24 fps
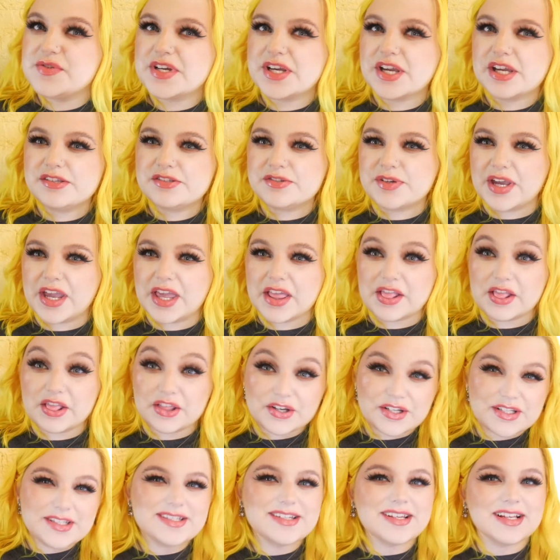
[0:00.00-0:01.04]
it so I
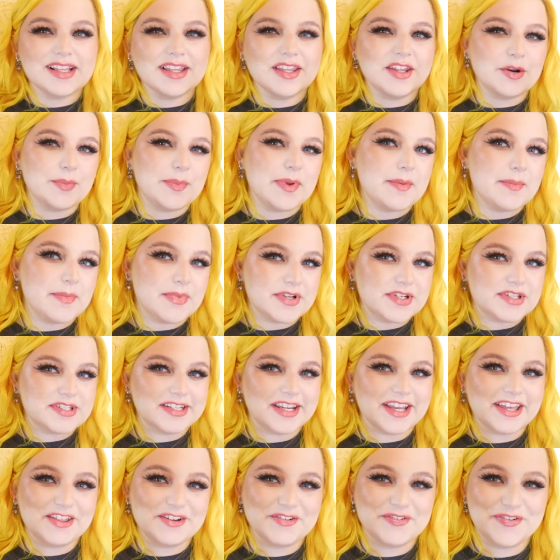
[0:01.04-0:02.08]
looked a little bit put
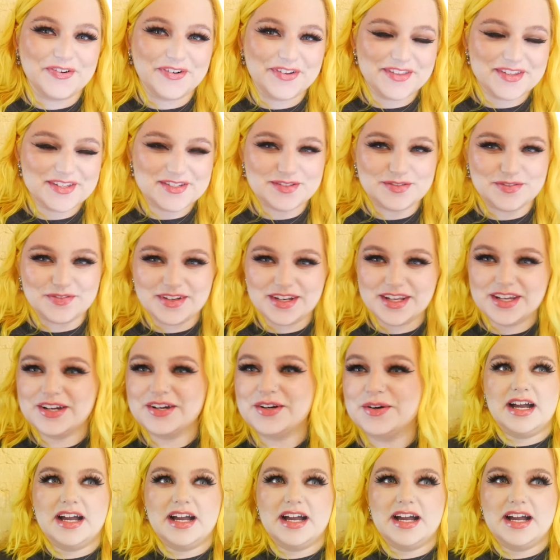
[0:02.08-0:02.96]
together for this video.